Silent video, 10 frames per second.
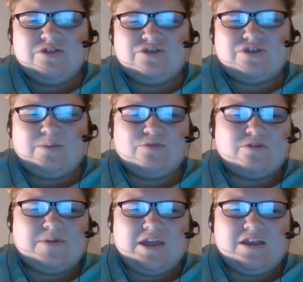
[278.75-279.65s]
Several
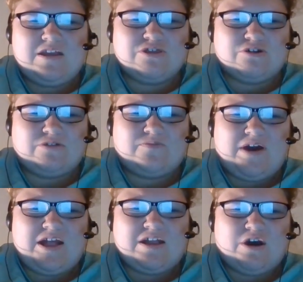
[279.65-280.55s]
opinions are
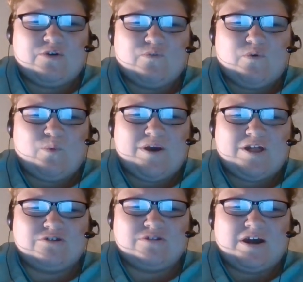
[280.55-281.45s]
divided over
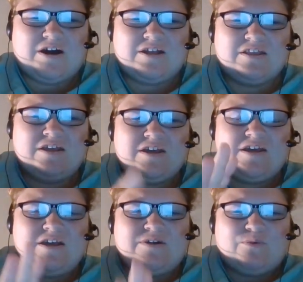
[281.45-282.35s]
whether or not
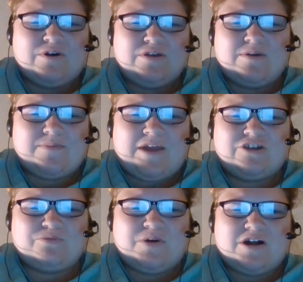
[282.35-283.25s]
William
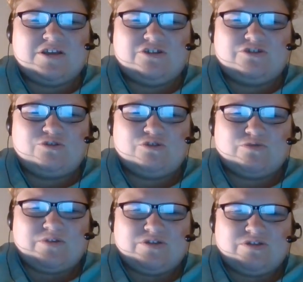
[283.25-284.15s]
H. Bonney Jr.
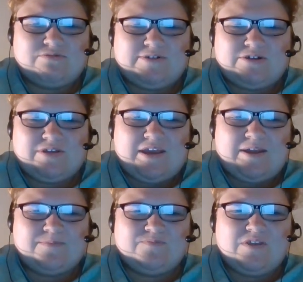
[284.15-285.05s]
was his real
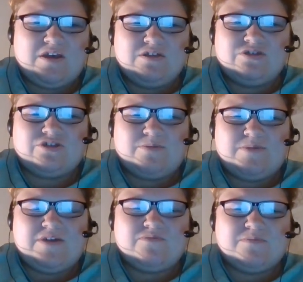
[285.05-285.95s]
name. Some
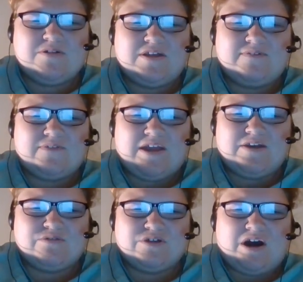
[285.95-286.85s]
even believe that
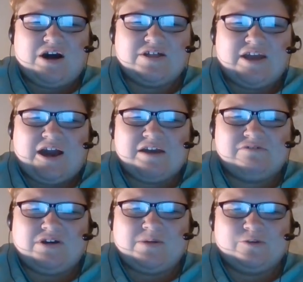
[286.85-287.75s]
he was Ollie I.
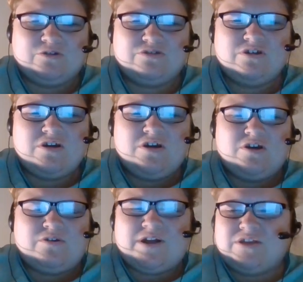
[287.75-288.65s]
Roberts,
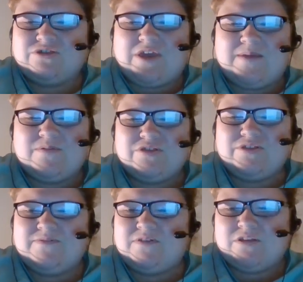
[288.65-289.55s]
who had escaped and
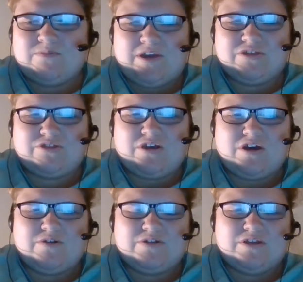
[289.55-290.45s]
lived in New
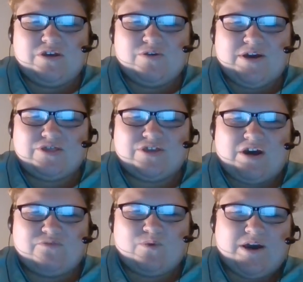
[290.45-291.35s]
Mexico in the U.S.
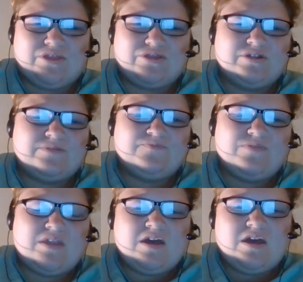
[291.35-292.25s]
Southwest.
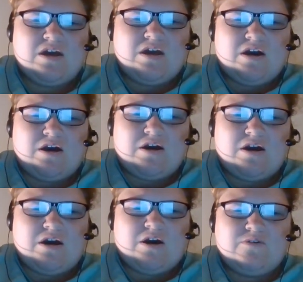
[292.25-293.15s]

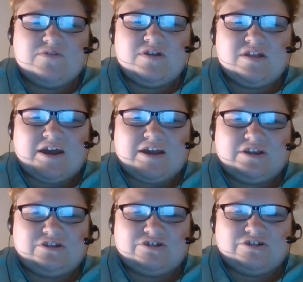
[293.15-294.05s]
Over the
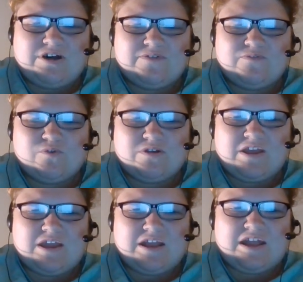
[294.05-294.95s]
night in July
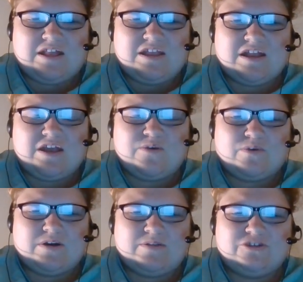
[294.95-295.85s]
14,
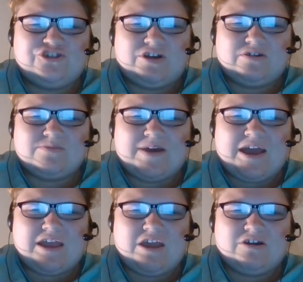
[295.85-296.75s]
1881, Sheriff
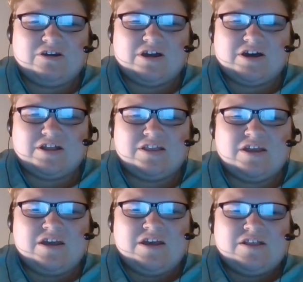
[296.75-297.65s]
Pat Garrett gunned
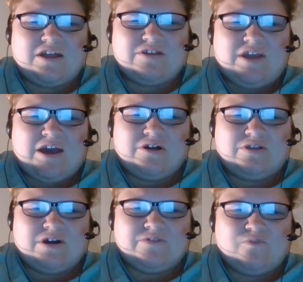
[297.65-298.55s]
down the
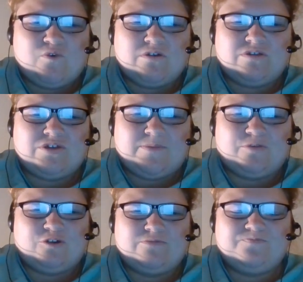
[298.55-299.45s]
outlaw in Fort
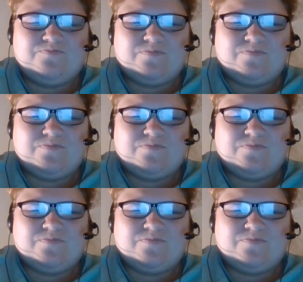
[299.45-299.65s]
Sumner.